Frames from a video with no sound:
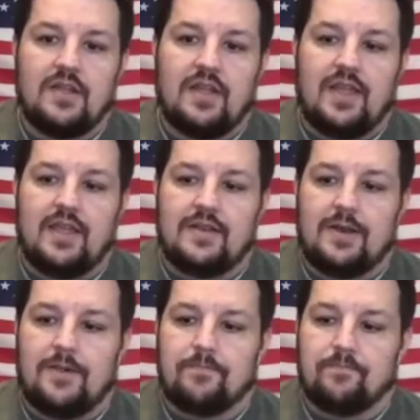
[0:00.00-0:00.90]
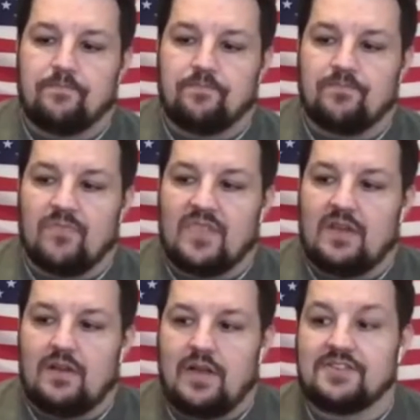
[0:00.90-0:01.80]
And
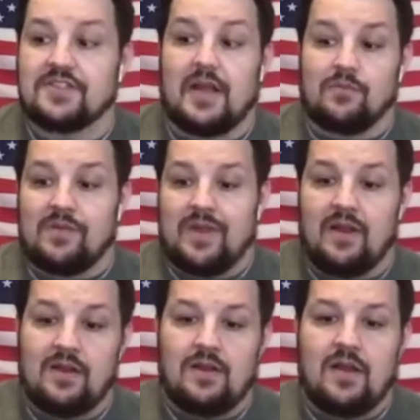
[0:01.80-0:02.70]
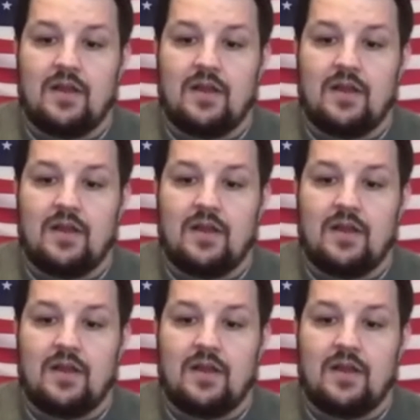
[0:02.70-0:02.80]
I just got remarried